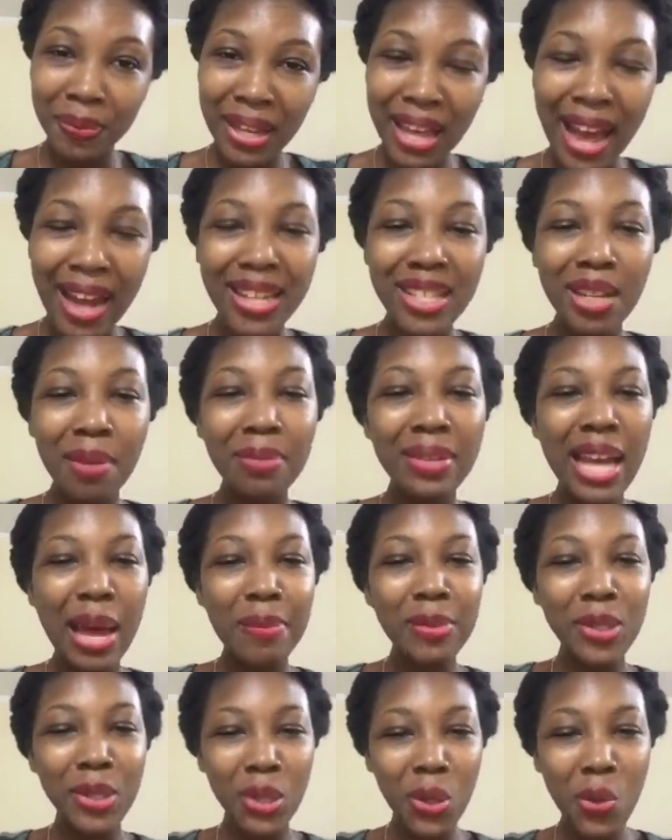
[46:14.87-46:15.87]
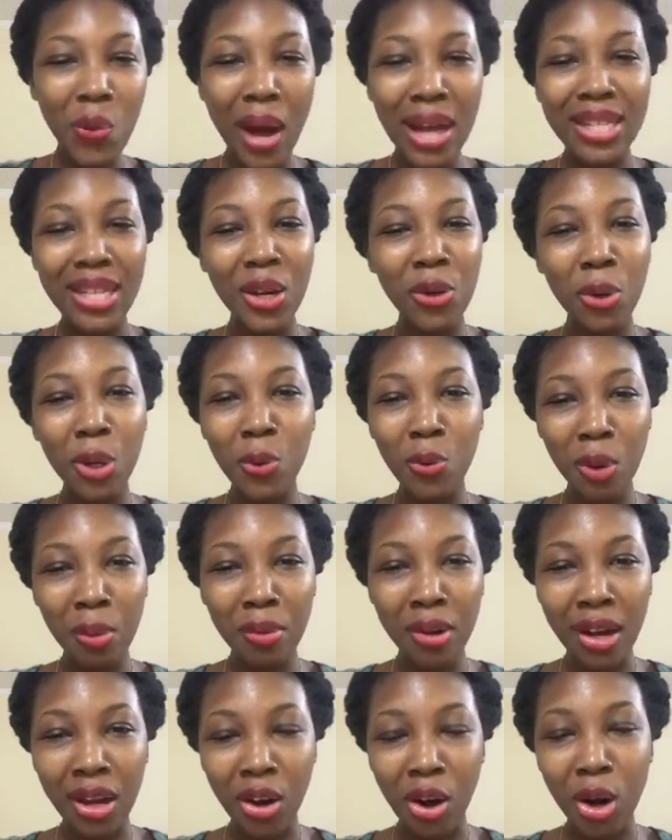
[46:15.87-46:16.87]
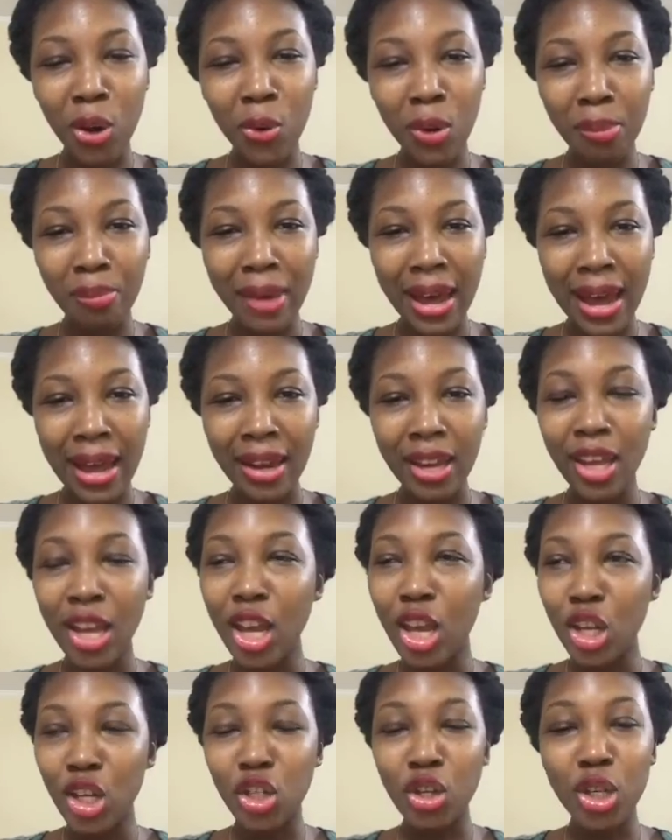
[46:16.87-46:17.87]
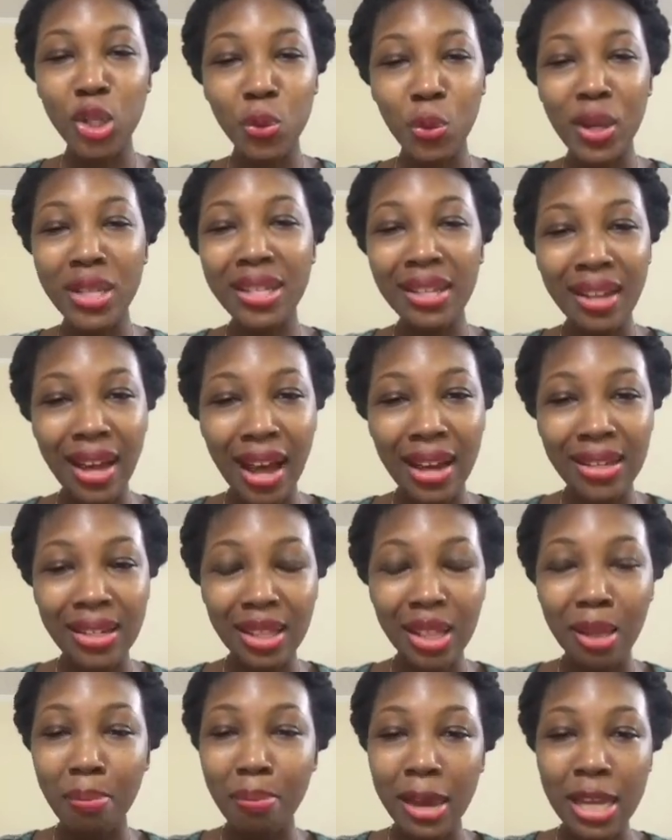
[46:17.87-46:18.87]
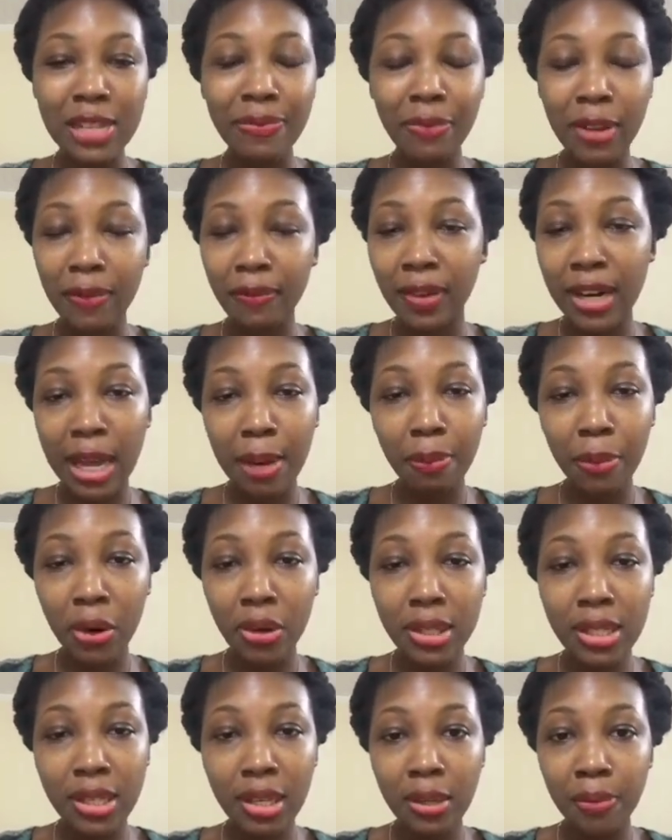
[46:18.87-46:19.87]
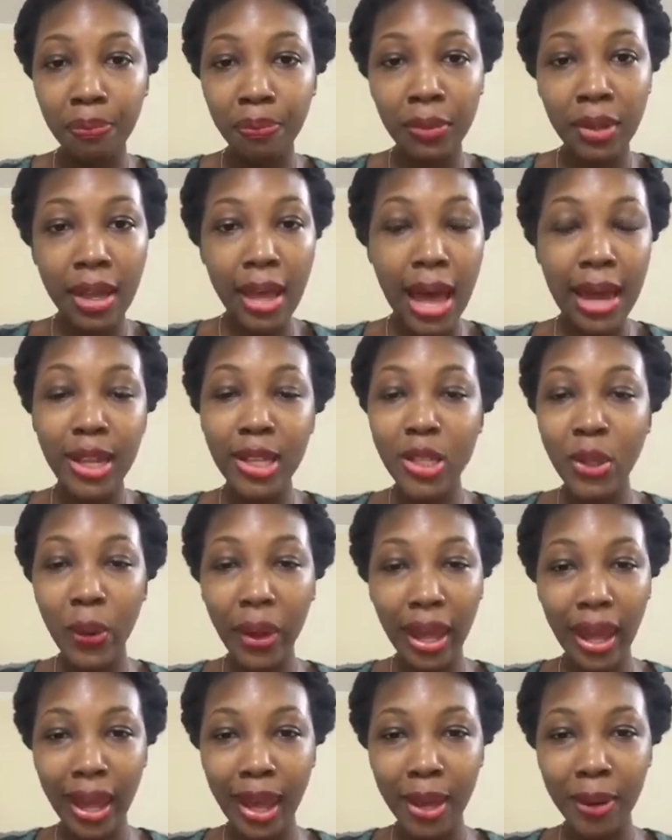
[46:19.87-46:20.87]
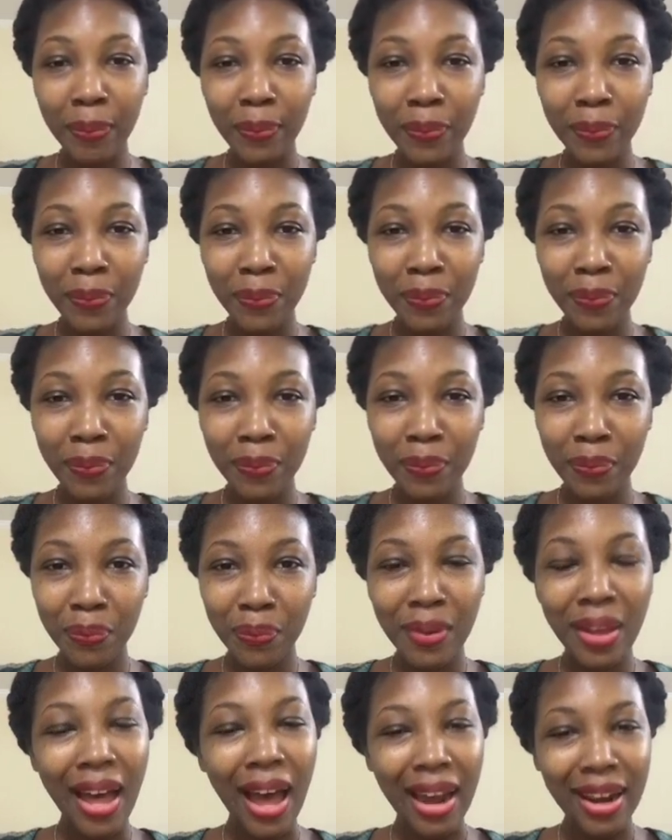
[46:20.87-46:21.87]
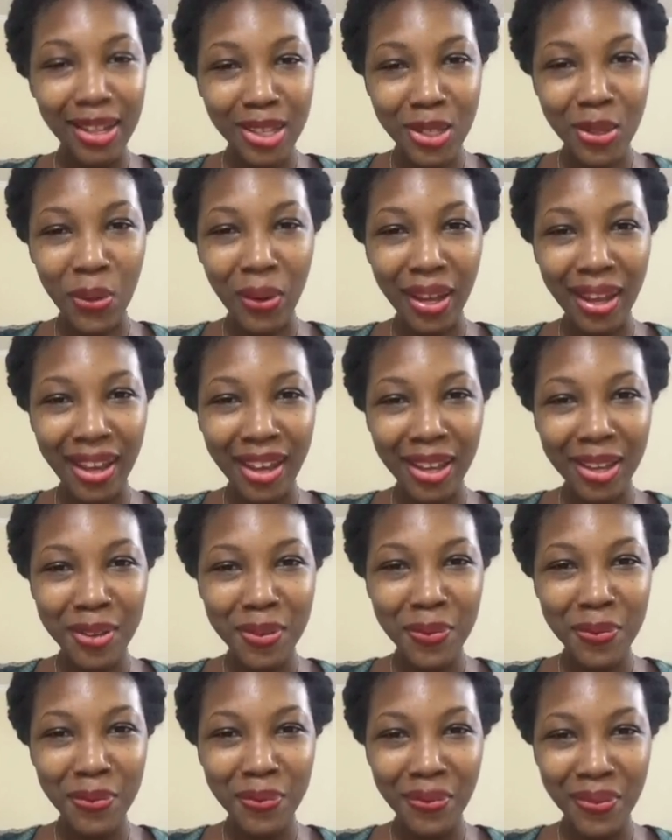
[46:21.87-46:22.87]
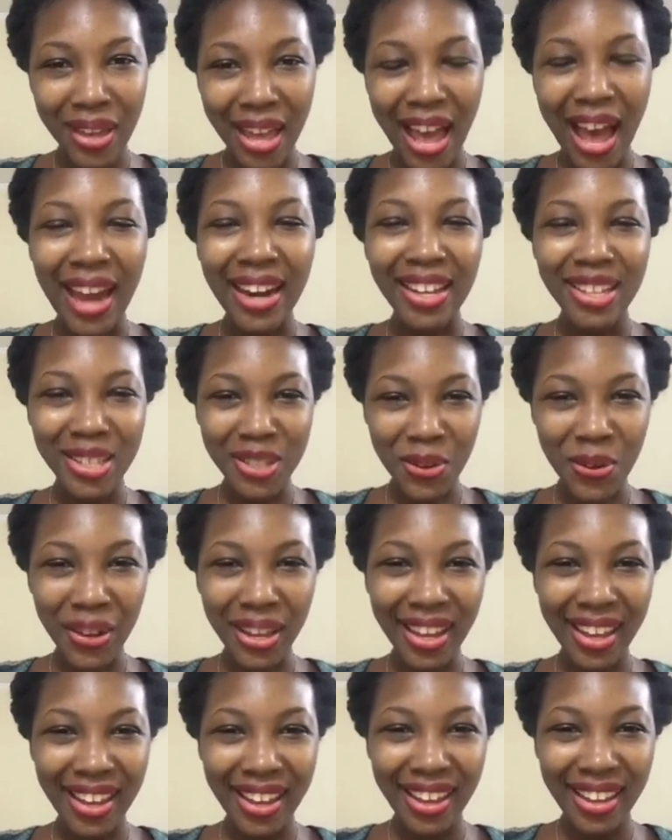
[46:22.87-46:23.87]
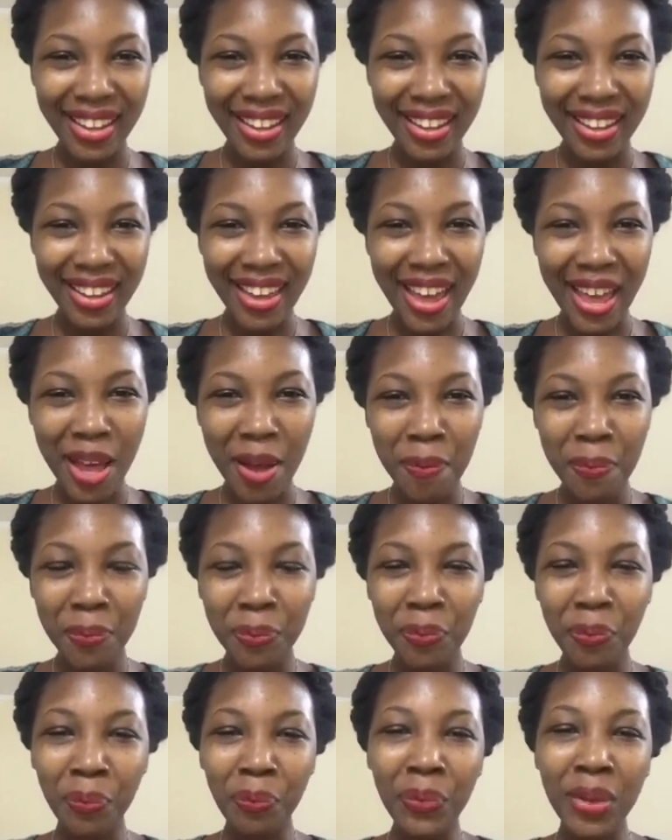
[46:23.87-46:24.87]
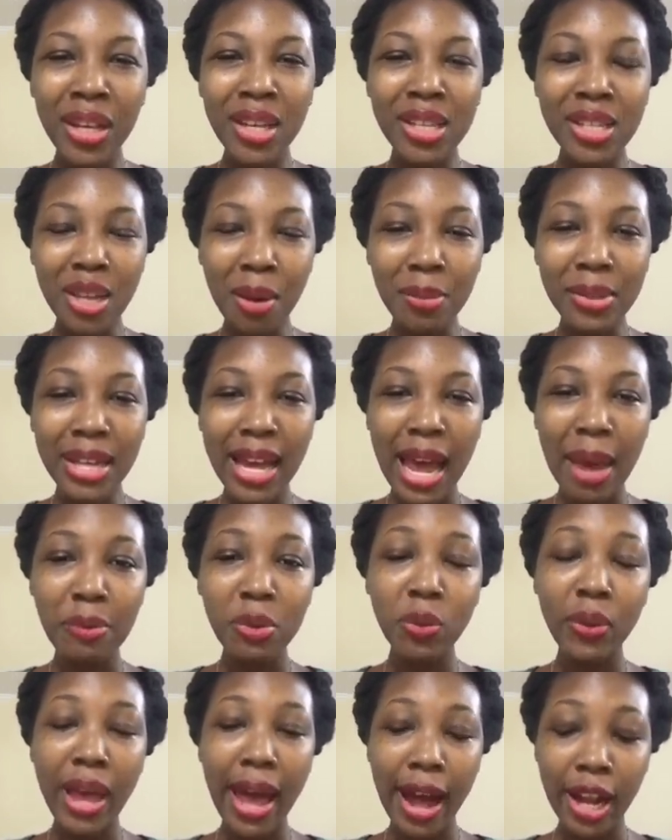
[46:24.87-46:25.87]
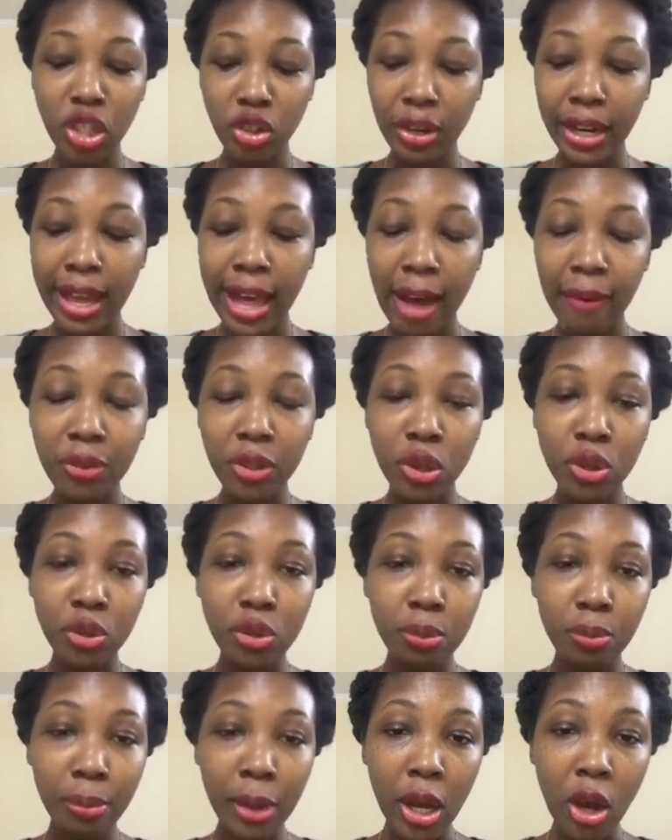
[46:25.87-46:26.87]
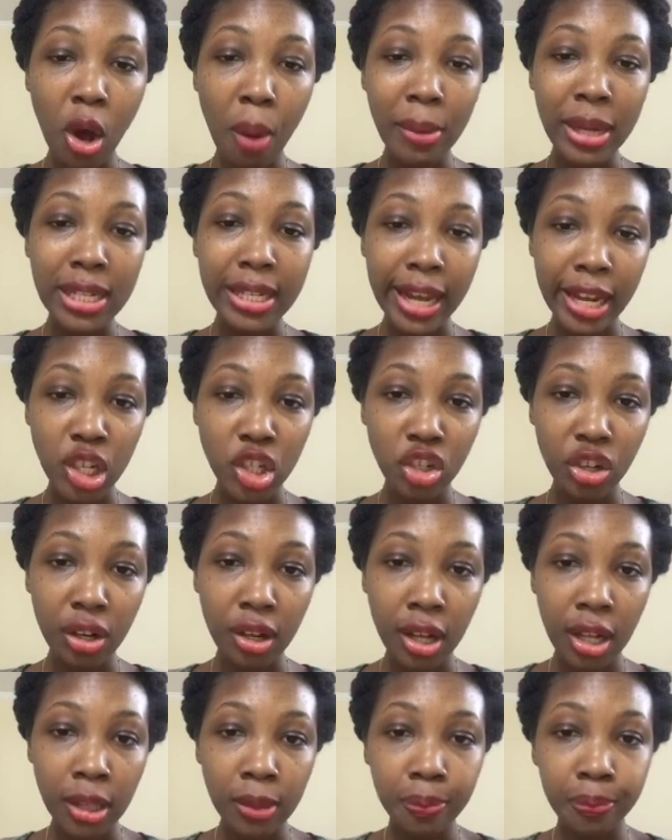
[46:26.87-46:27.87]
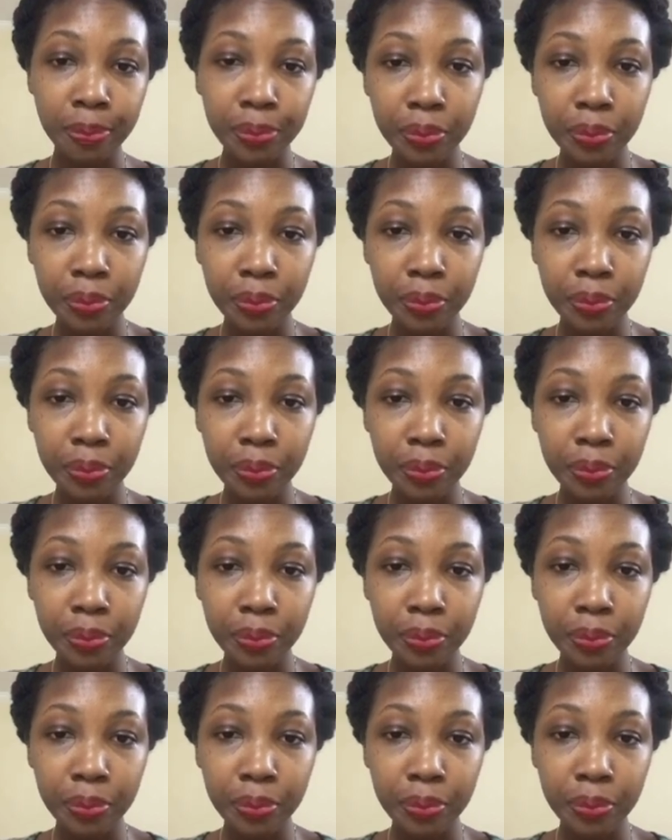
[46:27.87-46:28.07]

And sometimes you as a good woman or a good man just was not the best fit for that person. And it's okay. And it's okay. And it's okay. Yeah? Sometimes we actually have to become intentional.